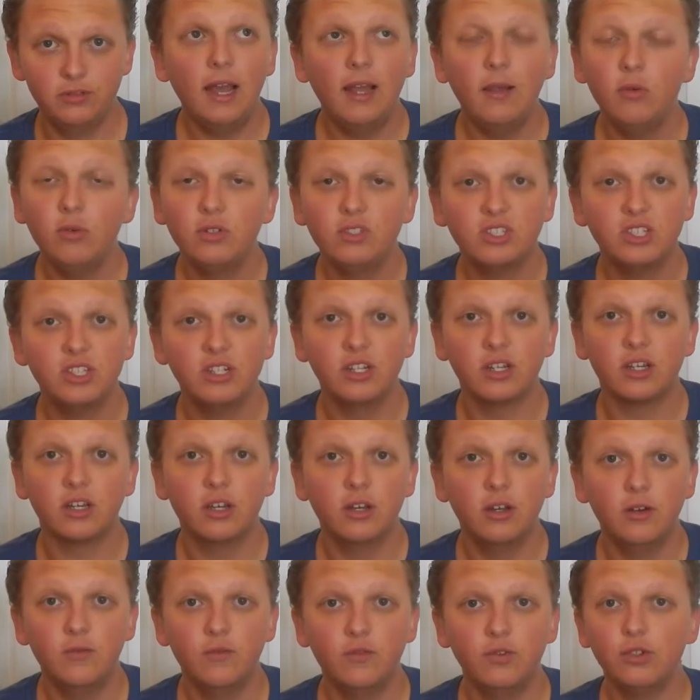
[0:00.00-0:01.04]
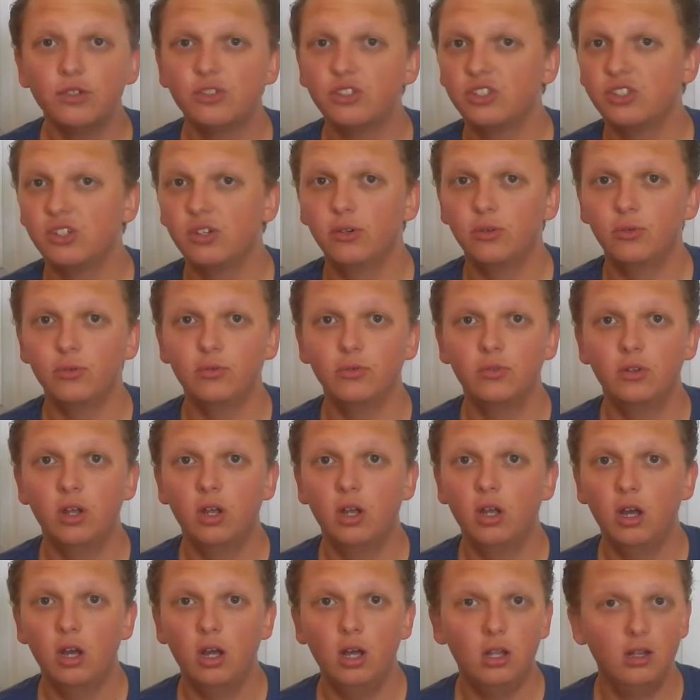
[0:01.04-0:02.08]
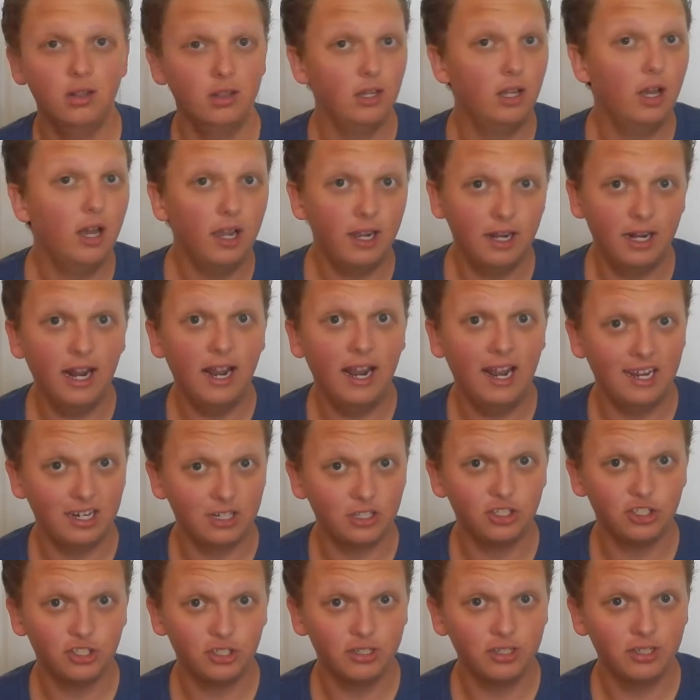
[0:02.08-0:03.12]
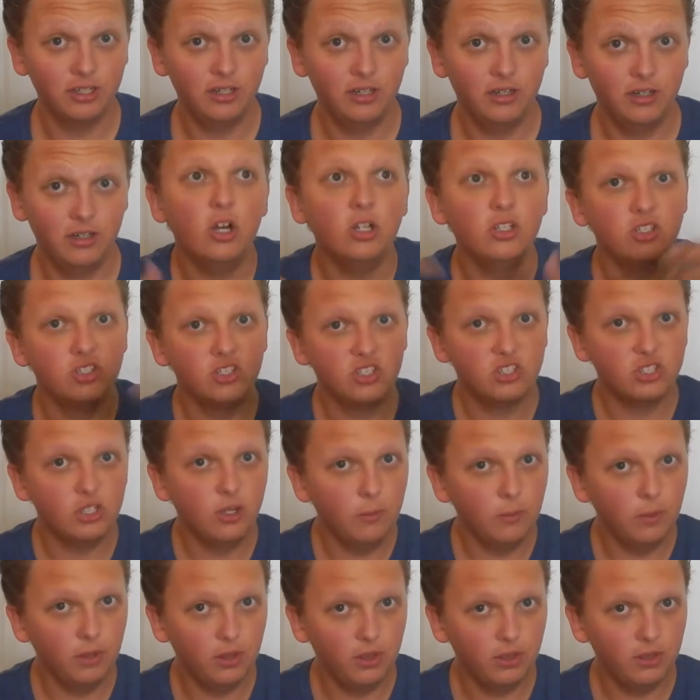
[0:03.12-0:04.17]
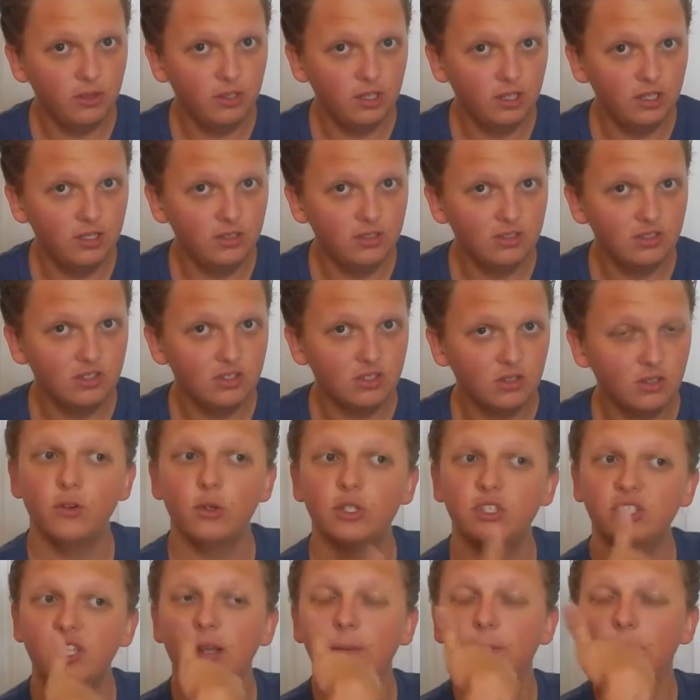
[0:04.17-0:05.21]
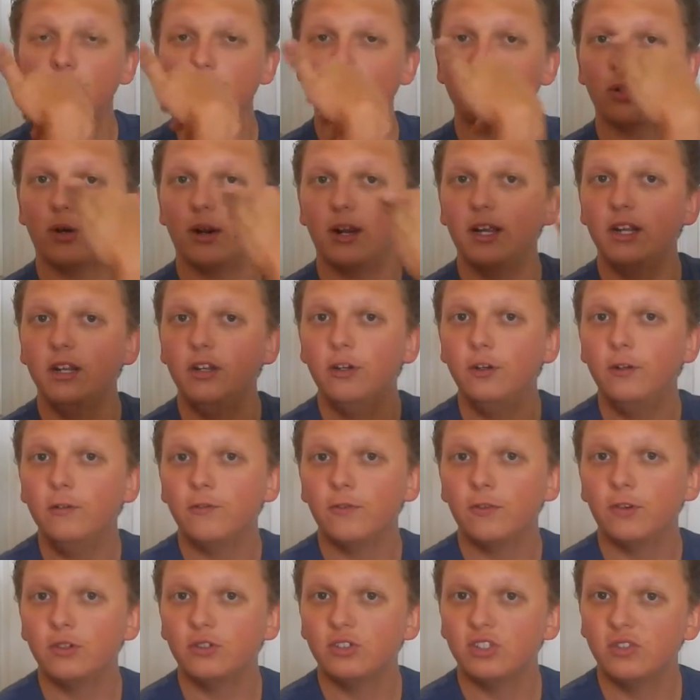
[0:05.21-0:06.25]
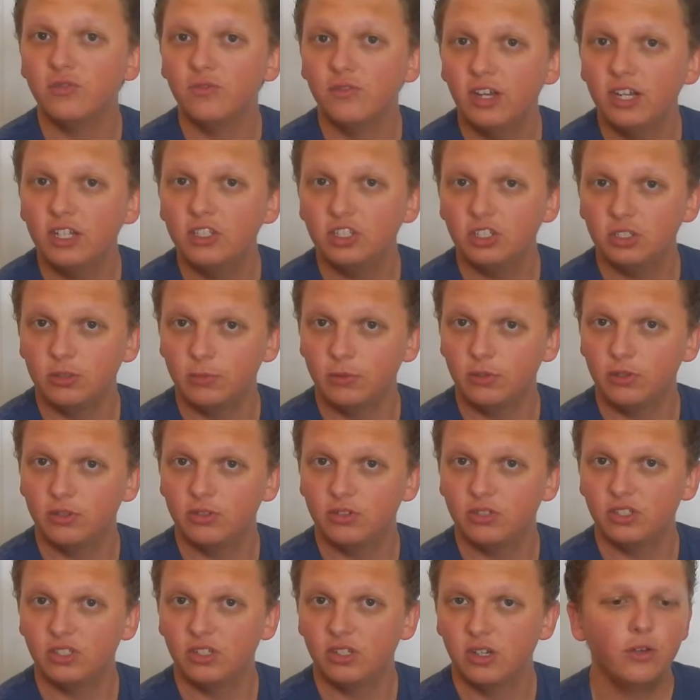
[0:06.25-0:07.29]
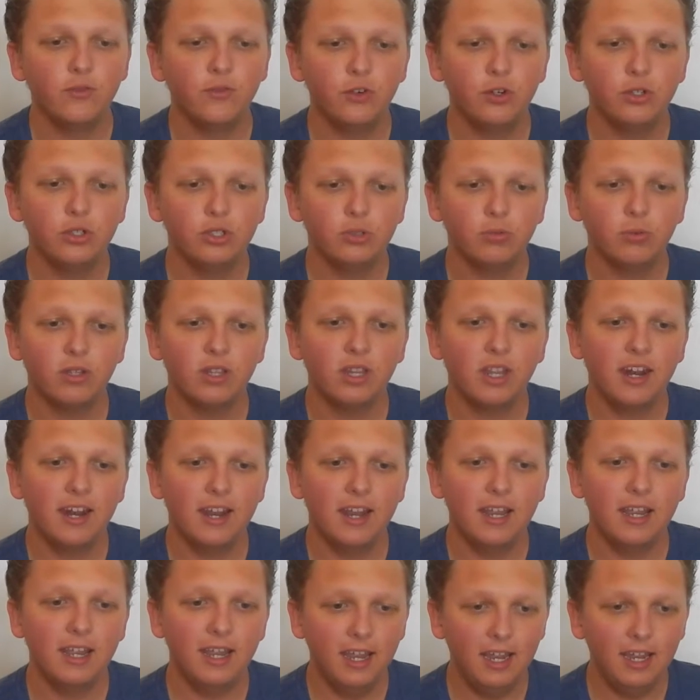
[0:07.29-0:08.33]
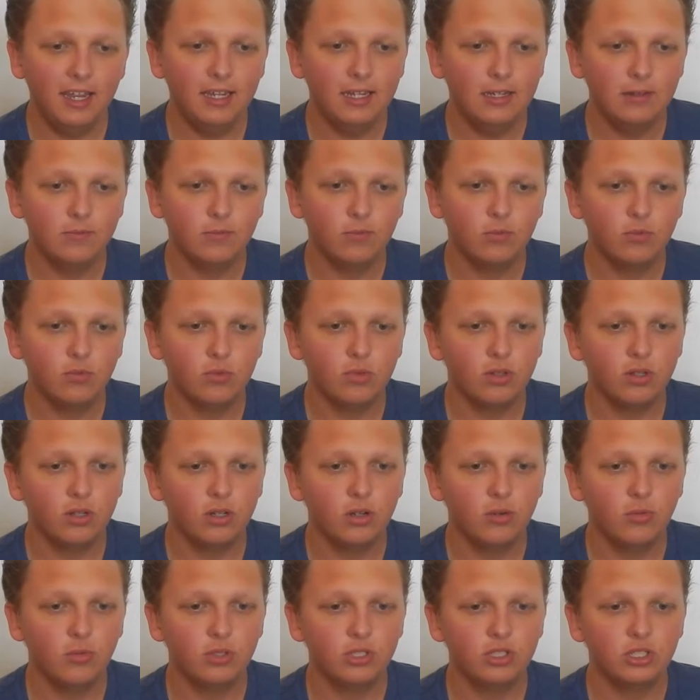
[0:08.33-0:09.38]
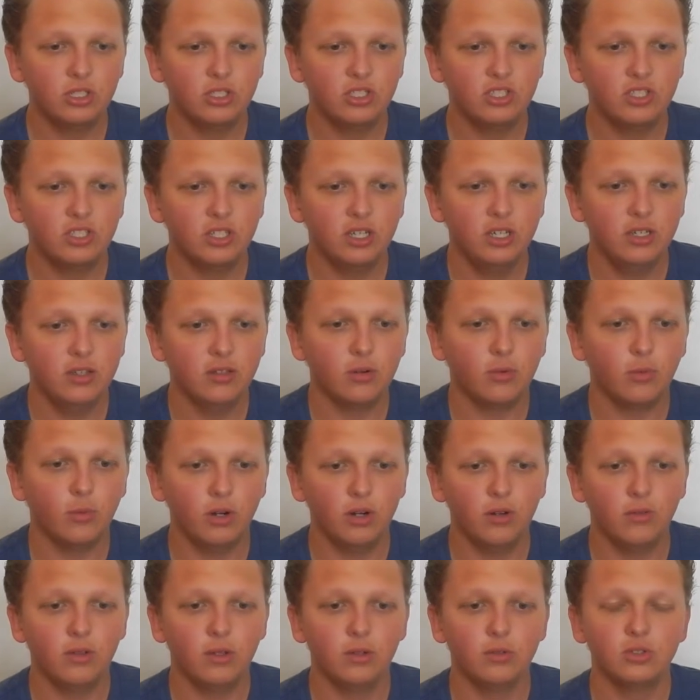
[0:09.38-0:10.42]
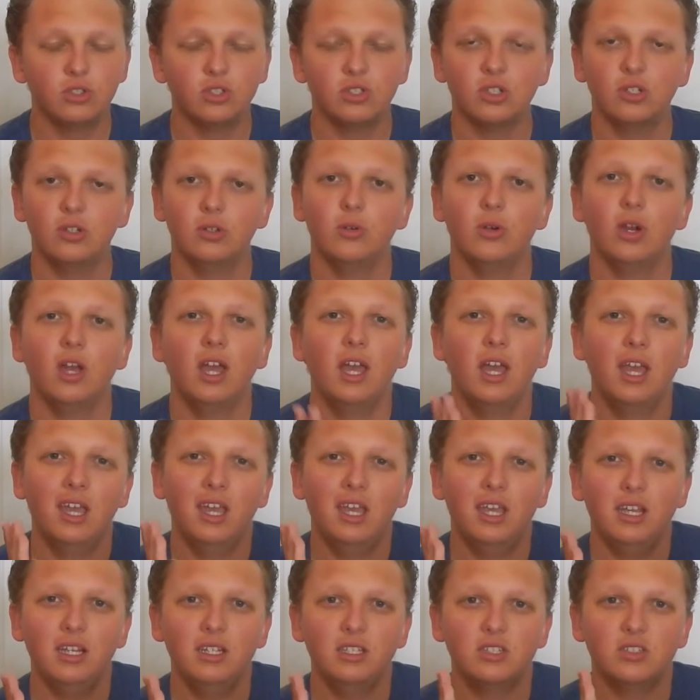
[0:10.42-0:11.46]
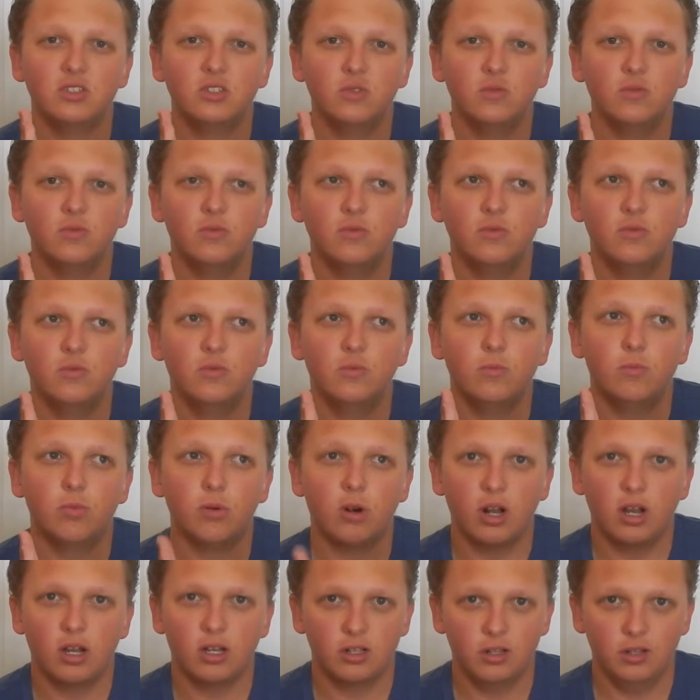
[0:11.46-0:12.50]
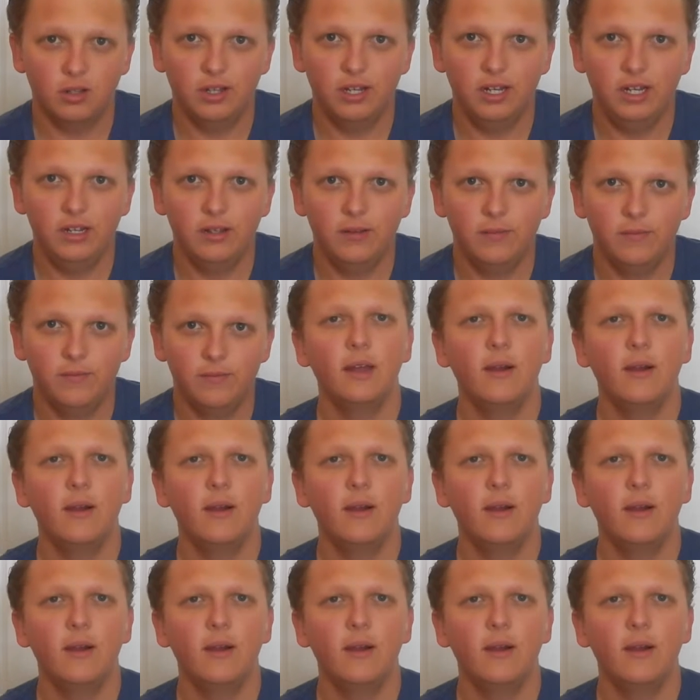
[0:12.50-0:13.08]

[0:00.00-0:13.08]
I was in the comfort zone a lot actually on some of the things. For example, trying new fruits and vegetables. The first one that I ate uh, which is either one of those two, is broccoli.